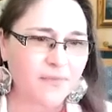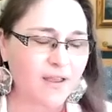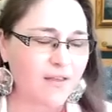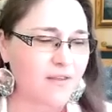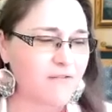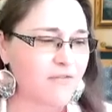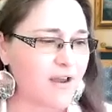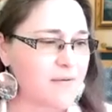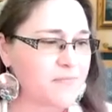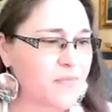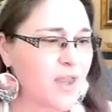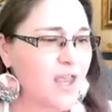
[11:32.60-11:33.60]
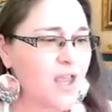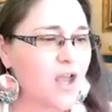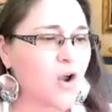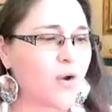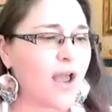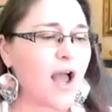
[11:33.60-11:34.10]
I love that.
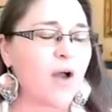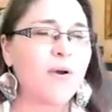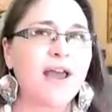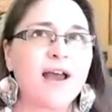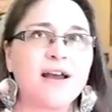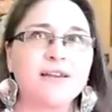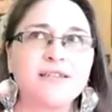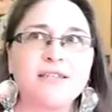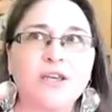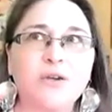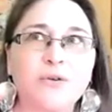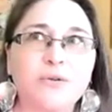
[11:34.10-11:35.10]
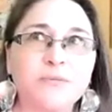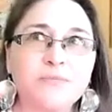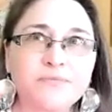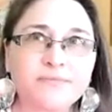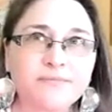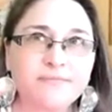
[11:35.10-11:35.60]
Okay, I want to ask you,
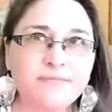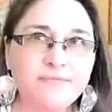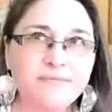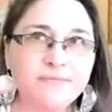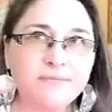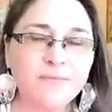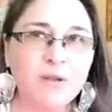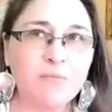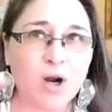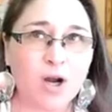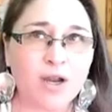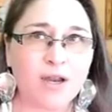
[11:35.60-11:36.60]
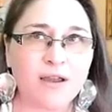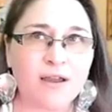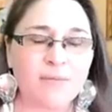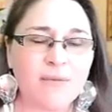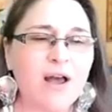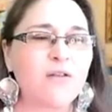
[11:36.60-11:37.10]
Mark,
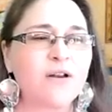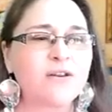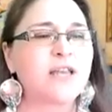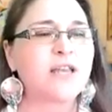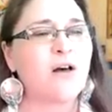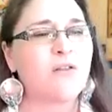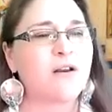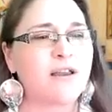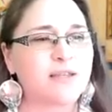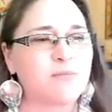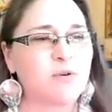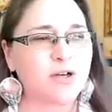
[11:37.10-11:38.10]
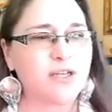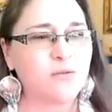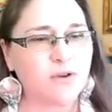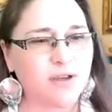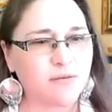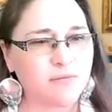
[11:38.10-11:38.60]
how long has Mark D.
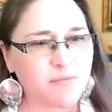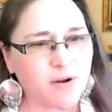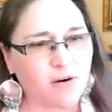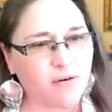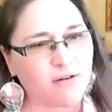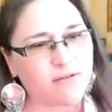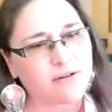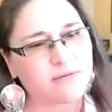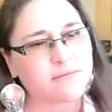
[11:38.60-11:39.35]
Williams been around?